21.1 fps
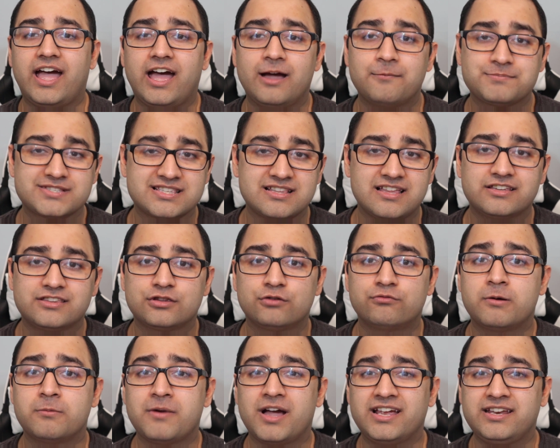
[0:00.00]
apps like the
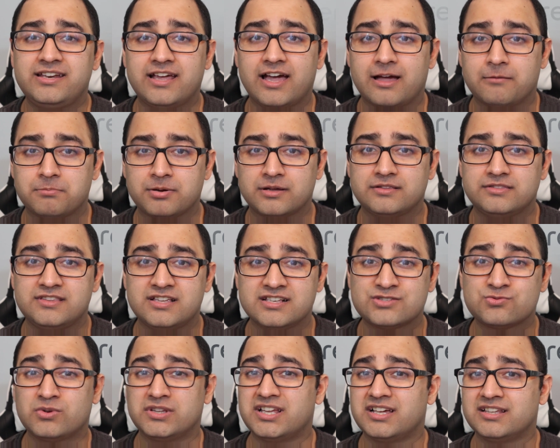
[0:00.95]
Remind app.
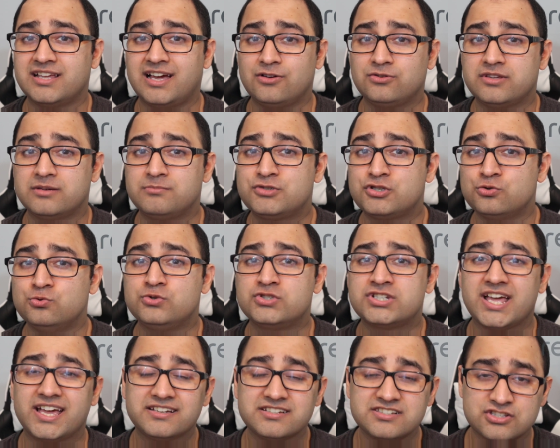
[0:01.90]
This will allow them to
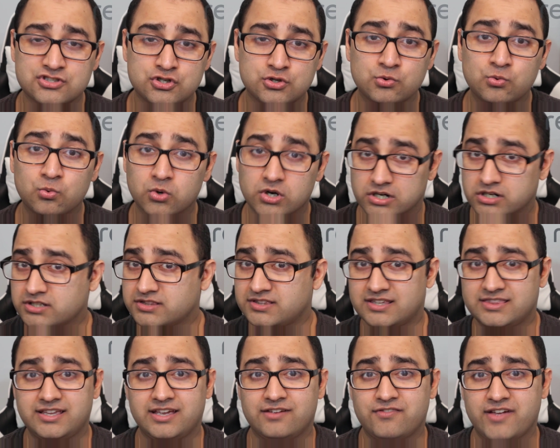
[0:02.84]
text you work
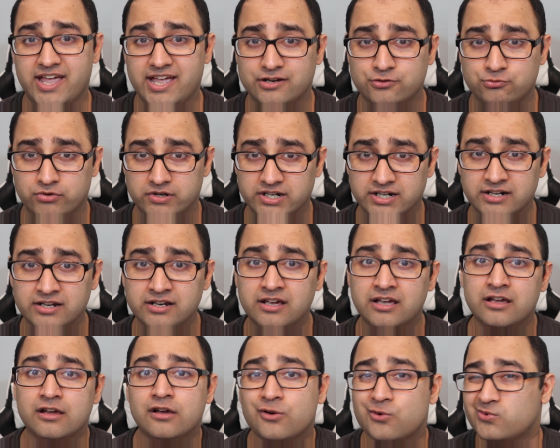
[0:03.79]
that they've handwritten
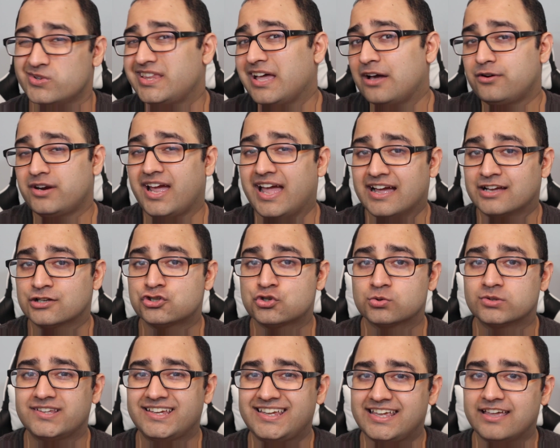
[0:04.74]
without
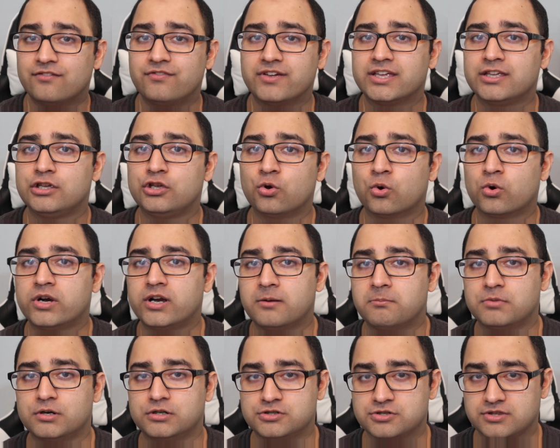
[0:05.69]
actually giving your
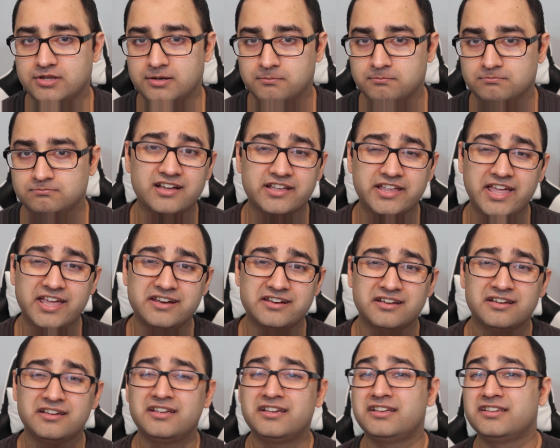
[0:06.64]
number to them. Again,
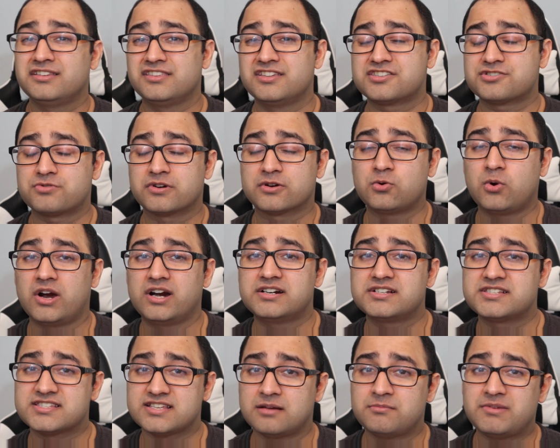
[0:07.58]
this
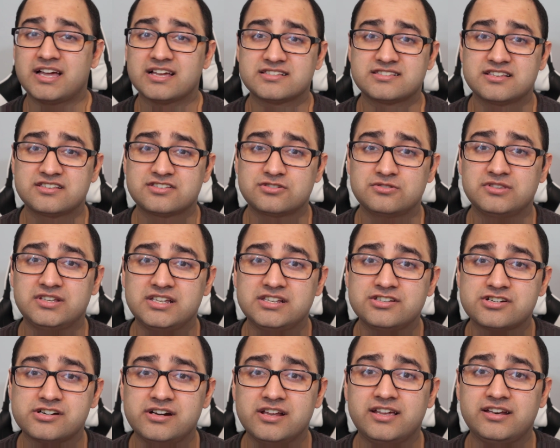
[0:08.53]
requires some access to the
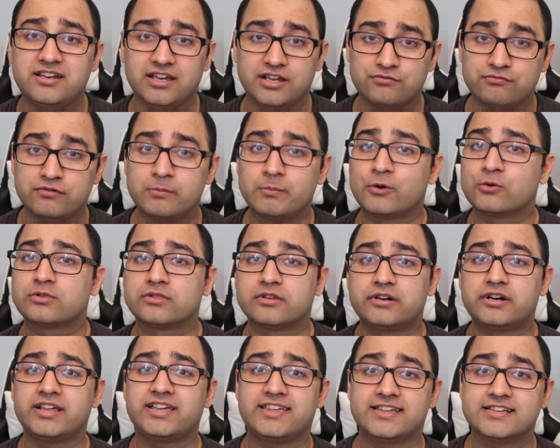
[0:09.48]
internet, and remote
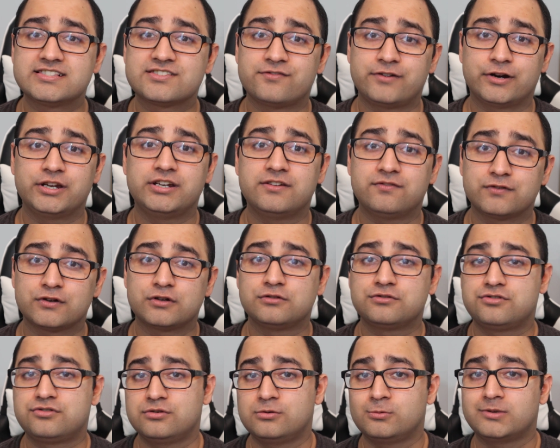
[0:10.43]
learning is very
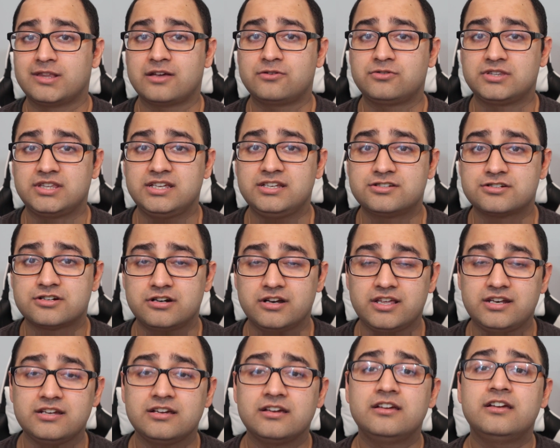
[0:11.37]
difficult to do without the
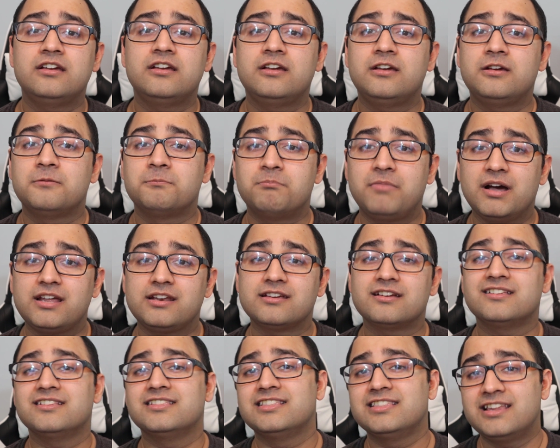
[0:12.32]
internet,
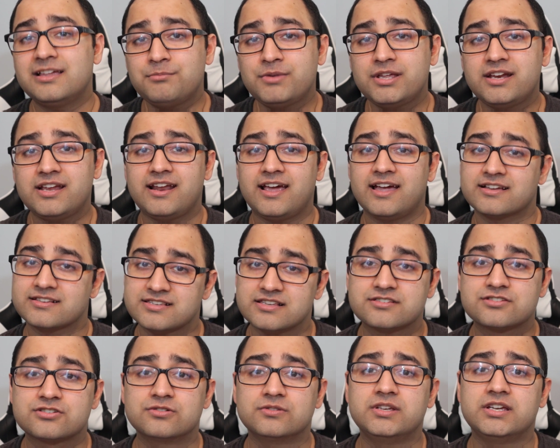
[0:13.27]
but limited
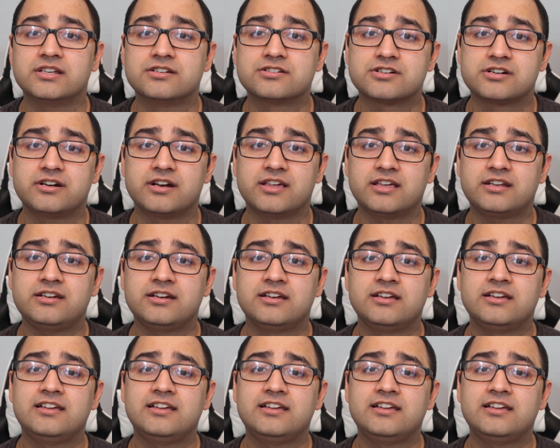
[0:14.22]
access to the internet